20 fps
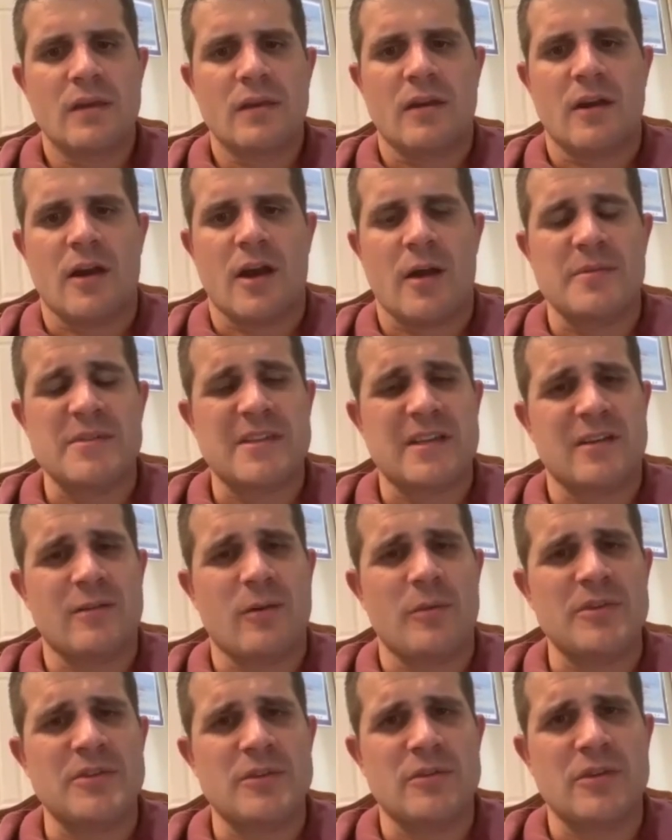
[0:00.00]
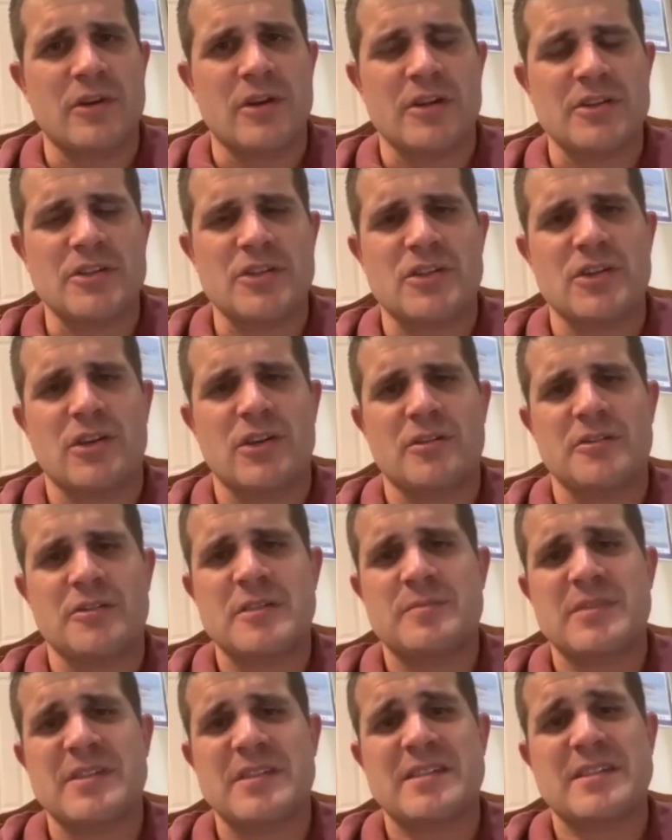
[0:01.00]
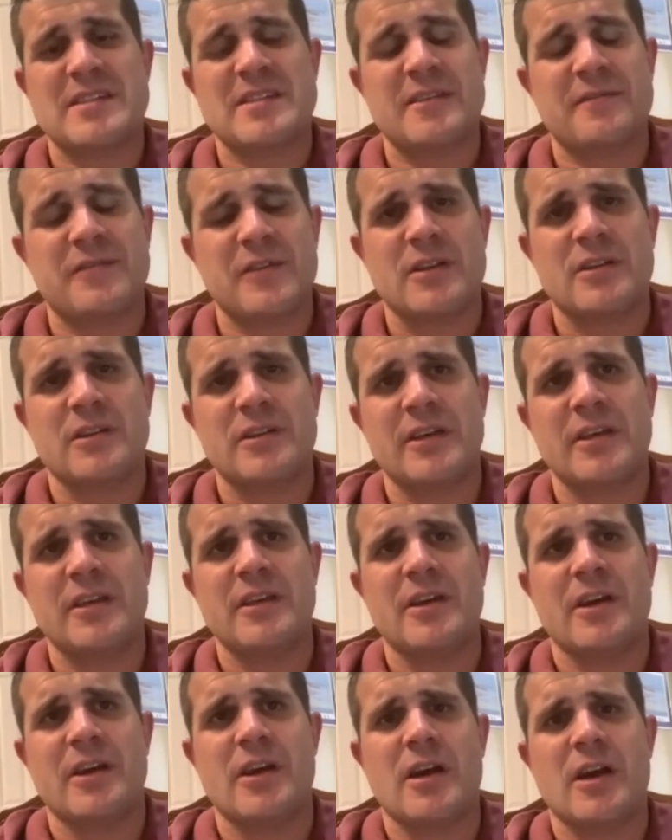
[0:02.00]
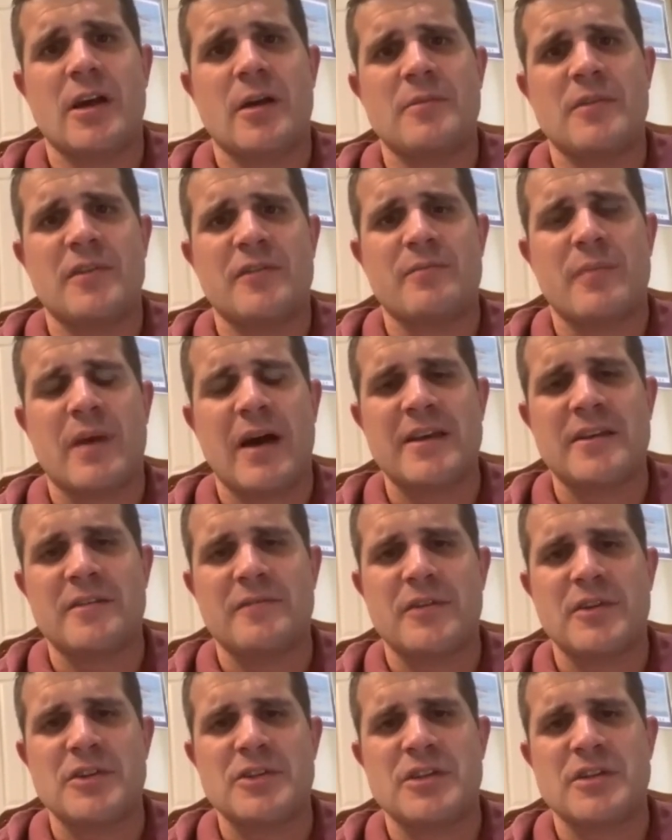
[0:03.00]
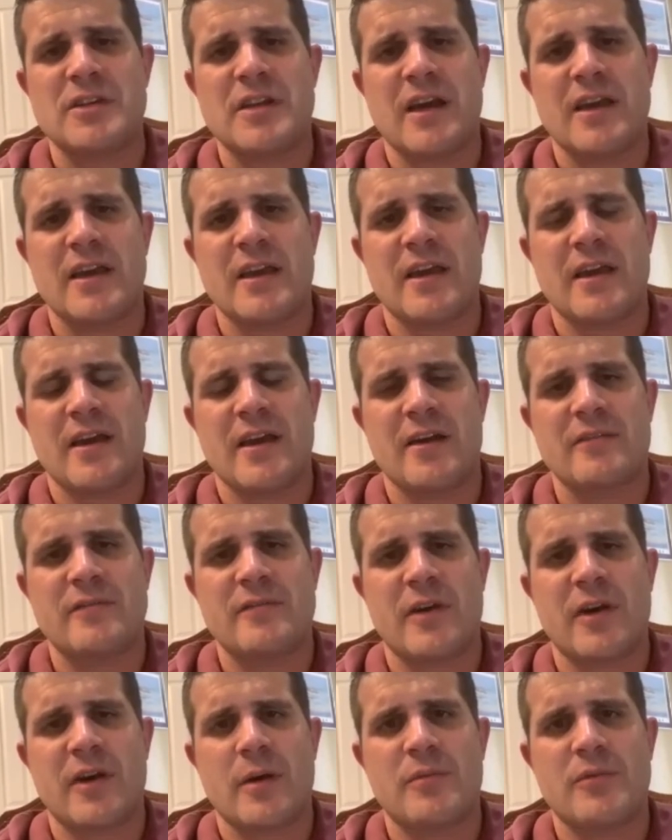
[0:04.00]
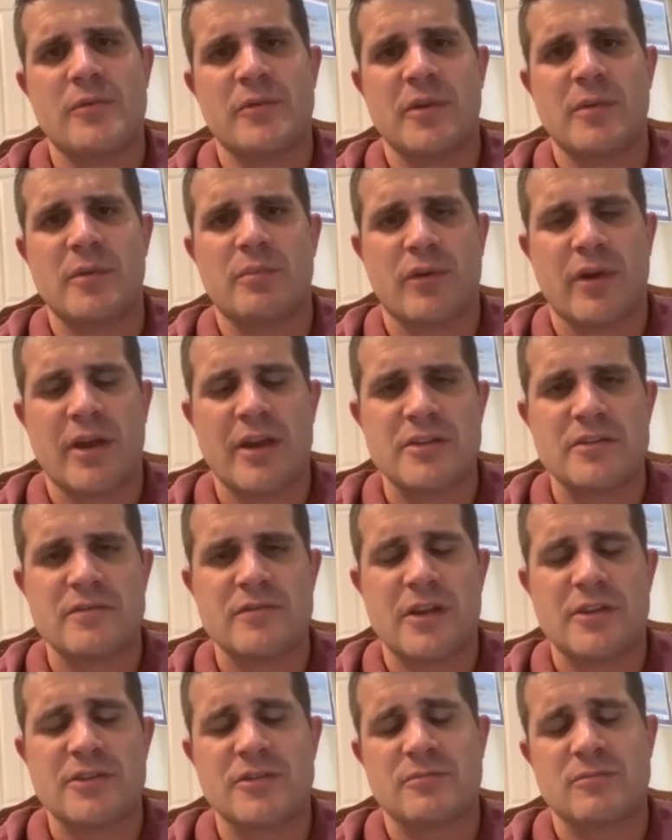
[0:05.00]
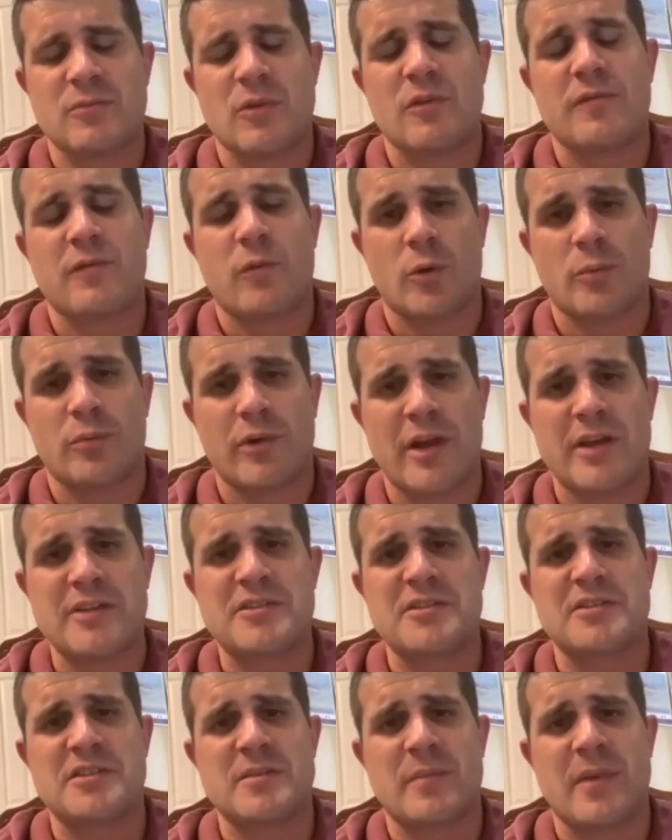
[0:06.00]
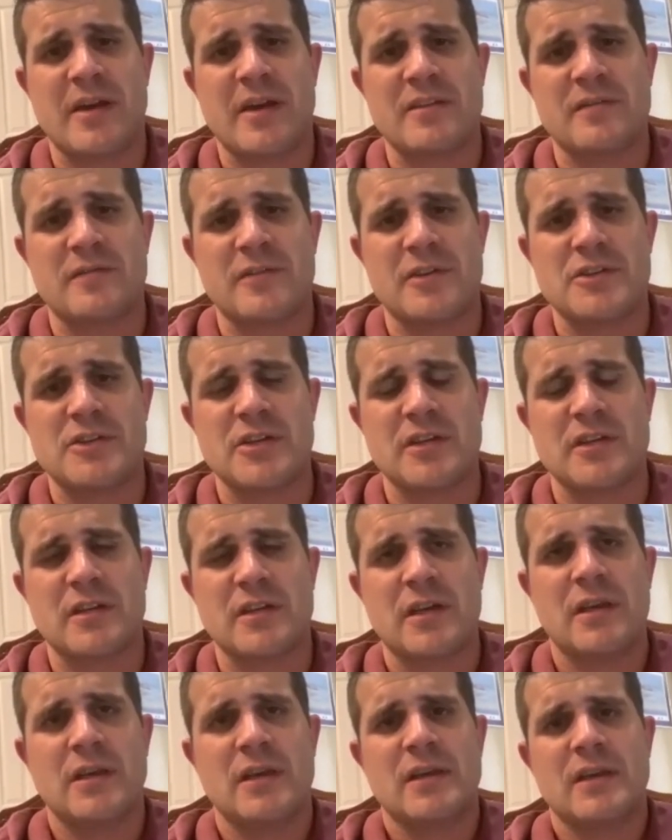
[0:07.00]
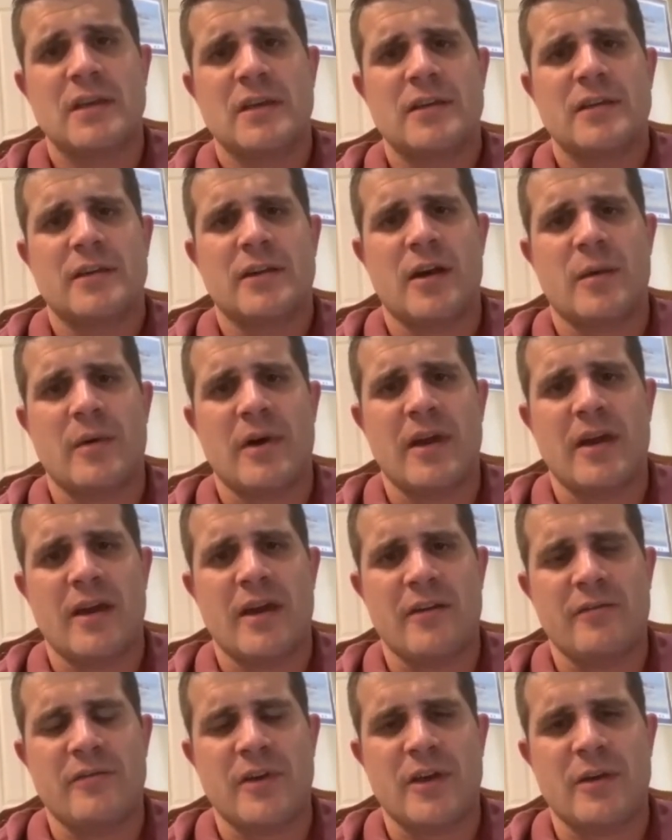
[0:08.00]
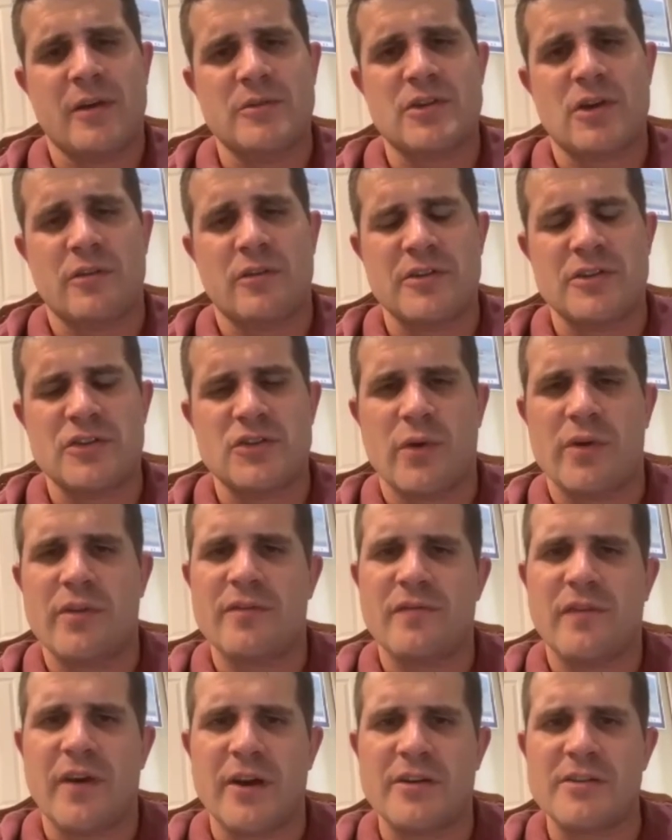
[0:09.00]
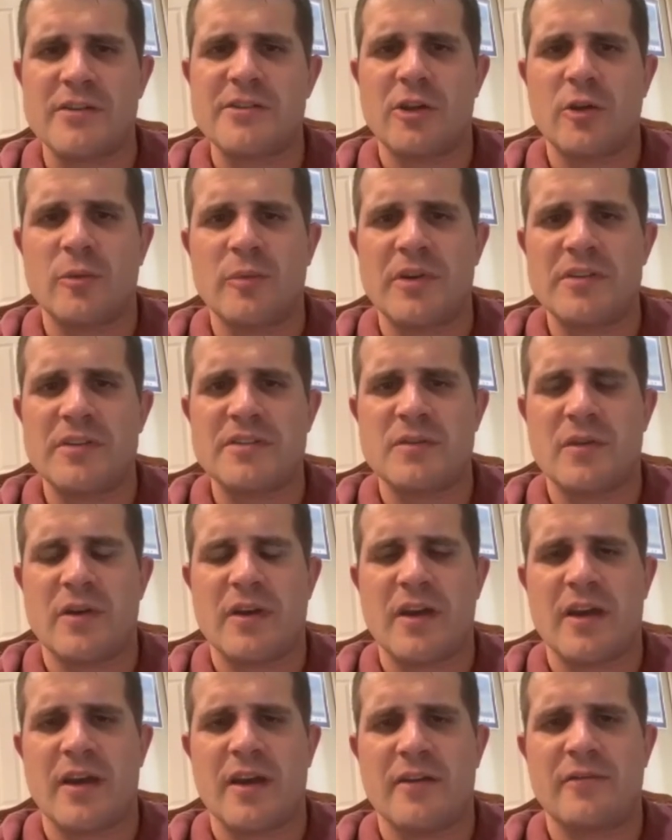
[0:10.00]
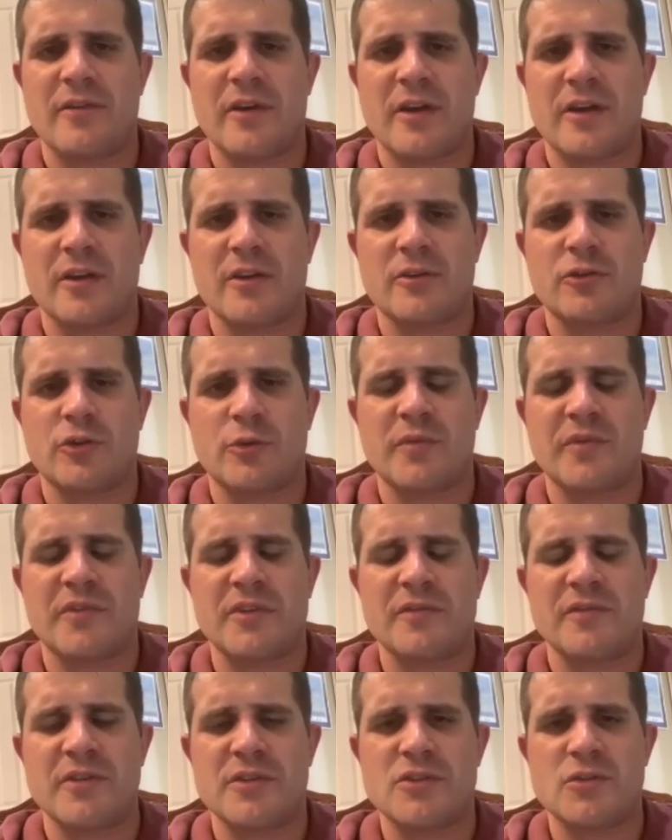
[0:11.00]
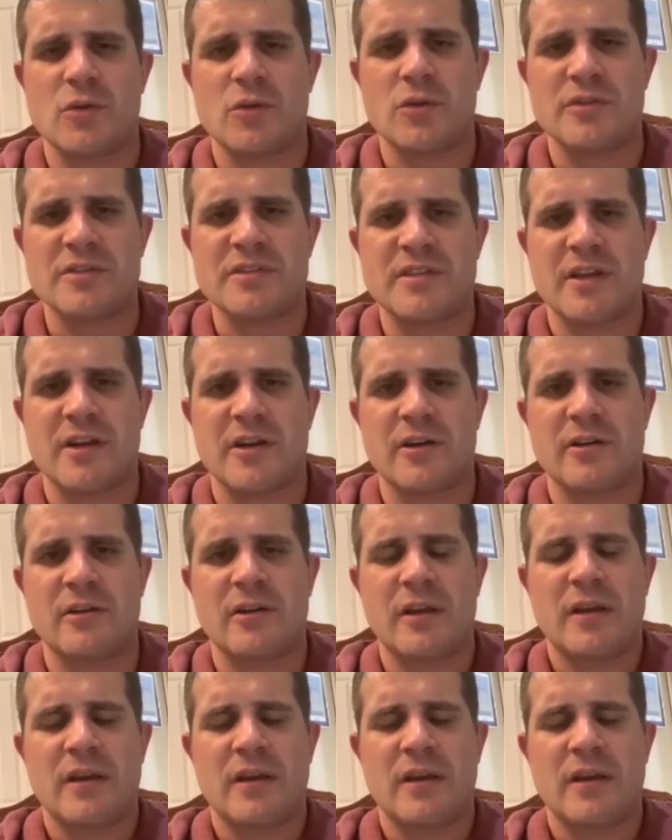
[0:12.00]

Um, it's kind of what we do in a nutshell. Specifically, um, of my division, I have um, three branch, well, four branches in my division. Um, I have a what's called a joint fires element, so I have a group of individuals that are